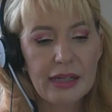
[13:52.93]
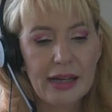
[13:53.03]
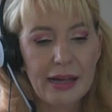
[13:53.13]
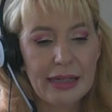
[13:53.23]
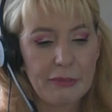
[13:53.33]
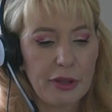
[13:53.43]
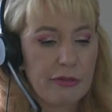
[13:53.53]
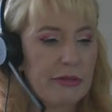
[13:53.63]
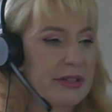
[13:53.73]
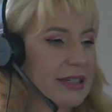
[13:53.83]
Card number
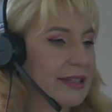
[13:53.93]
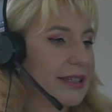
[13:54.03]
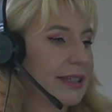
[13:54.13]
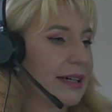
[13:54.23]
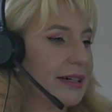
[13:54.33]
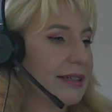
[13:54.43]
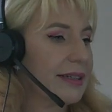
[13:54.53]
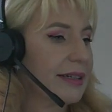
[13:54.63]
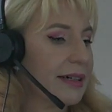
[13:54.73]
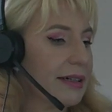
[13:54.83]
three, which is this card
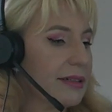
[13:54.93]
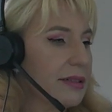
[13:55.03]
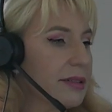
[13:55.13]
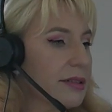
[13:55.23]
here.